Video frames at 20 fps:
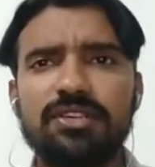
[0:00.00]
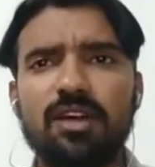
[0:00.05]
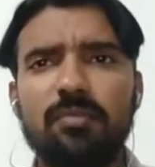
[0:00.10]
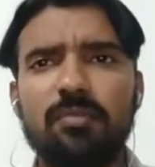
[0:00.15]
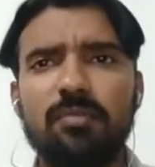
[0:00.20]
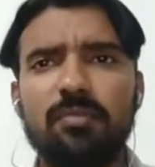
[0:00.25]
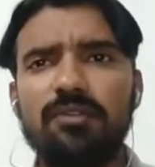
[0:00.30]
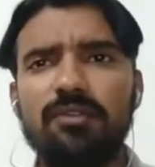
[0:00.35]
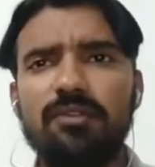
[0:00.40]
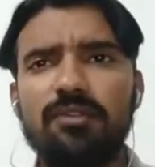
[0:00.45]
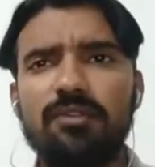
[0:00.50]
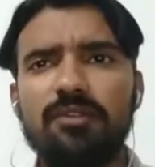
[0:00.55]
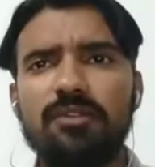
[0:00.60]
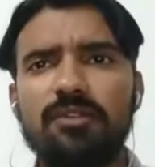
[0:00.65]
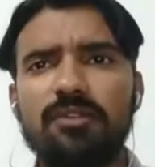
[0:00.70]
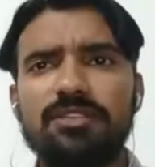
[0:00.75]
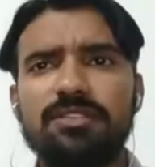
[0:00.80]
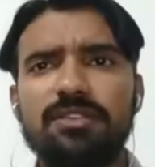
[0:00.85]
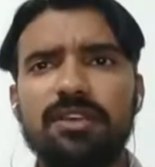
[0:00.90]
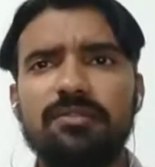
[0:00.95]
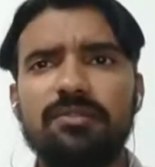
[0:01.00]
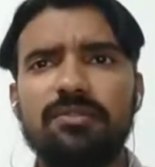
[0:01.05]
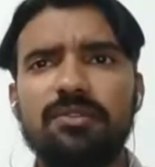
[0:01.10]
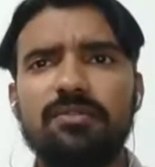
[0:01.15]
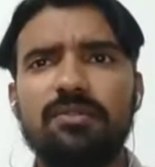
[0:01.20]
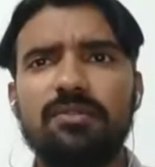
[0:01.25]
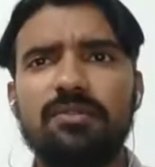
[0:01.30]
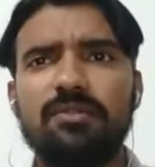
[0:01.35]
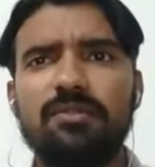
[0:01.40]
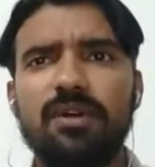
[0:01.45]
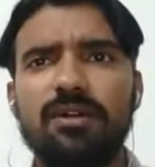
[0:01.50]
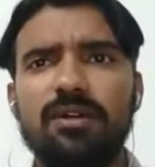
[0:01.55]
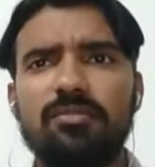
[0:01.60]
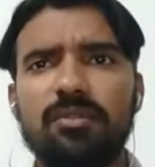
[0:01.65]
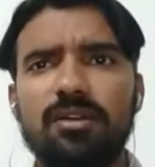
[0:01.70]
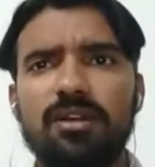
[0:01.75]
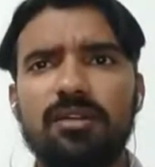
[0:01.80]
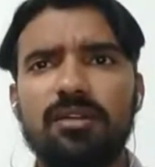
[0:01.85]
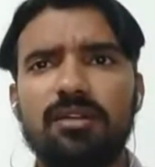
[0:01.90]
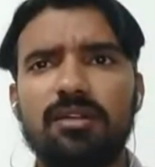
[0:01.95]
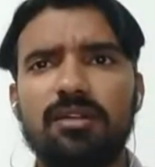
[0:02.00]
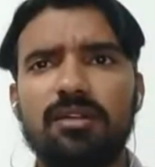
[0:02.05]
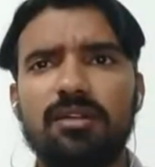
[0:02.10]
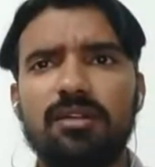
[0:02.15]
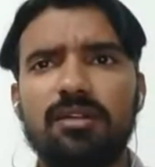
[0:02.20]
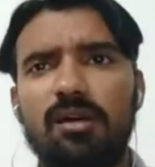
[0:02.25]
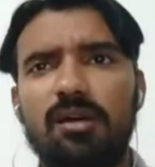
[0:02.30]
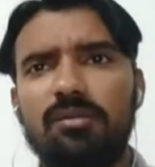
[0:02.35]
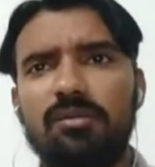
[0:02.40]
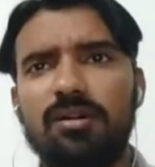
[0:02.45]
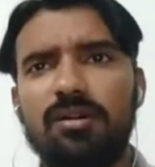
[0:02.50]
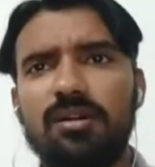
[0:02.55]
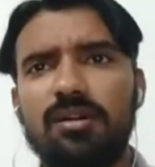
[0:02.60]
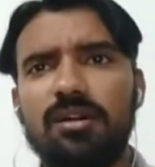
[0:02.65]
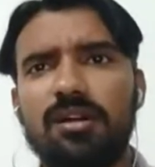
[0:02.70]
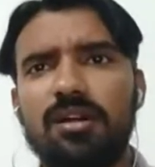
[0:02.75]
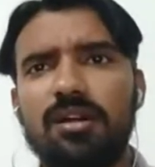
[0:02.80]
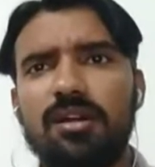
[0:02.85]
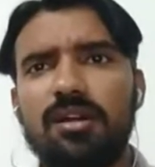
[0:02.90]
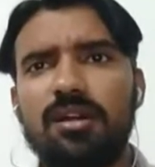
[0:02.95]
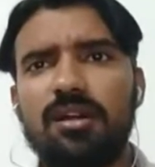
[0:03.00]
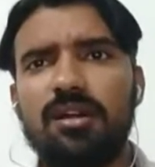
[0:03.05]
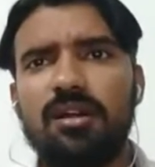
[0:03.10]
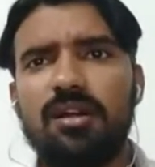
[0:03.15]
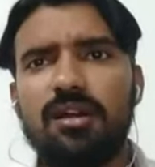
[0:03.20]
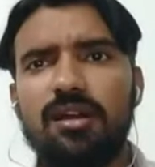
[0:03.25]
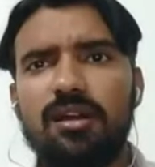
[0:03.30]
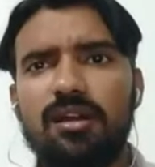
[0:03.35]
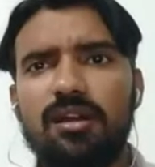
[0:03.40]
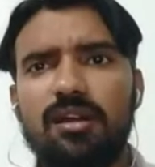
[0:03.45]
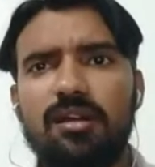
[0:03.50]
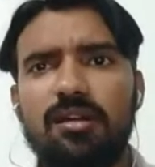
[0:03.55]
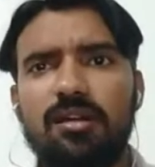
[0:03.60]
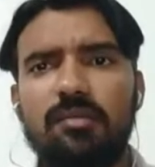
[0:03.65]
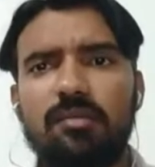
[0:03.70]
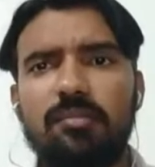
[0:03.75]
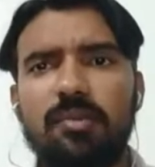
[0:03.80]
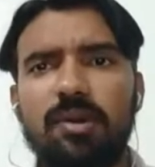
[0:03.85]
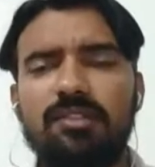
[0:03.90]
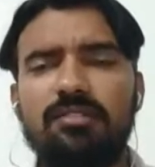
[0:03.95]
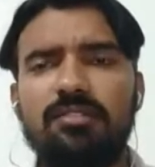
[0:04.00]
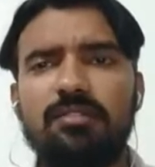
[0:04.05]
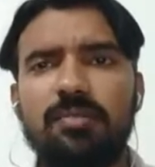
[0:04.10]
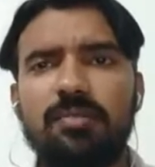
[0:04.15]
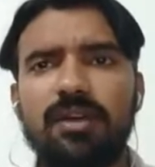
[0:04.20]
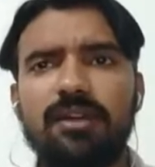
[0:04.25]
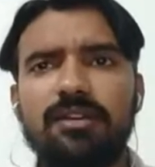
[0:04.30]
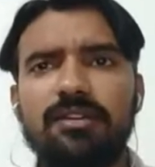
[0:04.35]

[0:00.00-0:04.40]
Apart from this, if you want to become our participant,